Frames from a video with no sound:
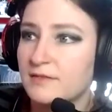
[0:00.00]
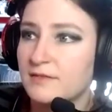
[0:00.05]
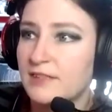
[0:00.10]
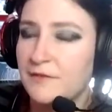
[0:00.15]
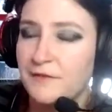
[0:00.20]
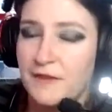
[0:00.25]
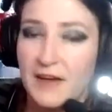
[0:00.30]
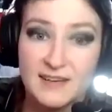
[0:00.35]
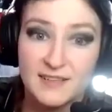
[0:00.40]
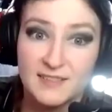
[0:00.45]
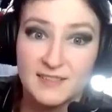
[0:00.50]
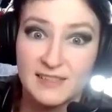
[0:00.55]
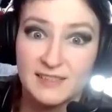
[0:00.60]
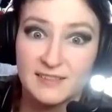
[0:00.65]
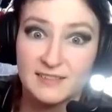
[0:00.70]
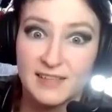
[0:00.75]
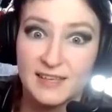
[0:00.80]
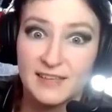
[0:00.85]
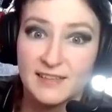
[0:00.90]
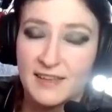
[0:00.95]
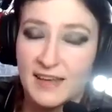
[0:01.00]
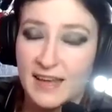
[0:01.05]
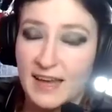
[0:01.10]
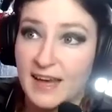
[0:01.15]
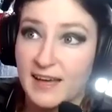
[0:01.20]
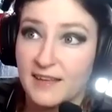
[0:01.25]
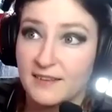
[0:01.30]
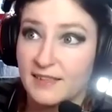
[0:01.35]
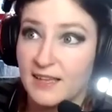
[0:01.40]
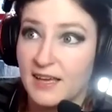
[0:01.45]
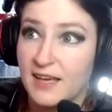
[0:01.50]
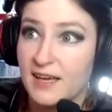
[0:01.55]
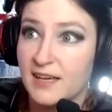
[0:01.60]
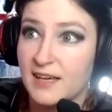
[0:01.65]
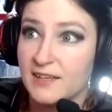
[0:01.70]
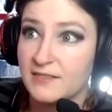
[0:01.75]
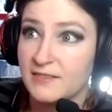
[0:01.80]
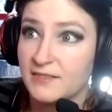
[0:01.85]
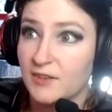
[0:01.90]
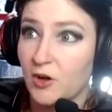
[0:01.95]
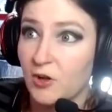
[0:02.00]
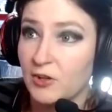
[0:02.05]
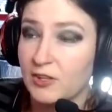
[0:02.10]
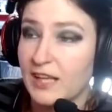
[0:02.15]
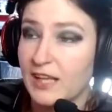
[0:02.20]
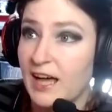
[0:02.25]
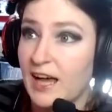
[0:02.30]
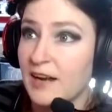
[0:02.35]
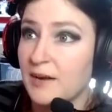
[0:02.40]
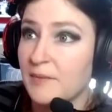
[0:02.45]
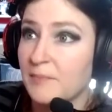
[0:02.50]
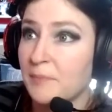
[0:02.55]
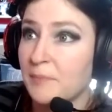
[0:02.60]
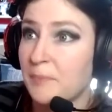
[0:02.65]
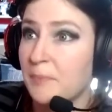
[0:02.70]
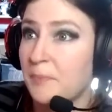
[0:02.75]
events, things like that, and online.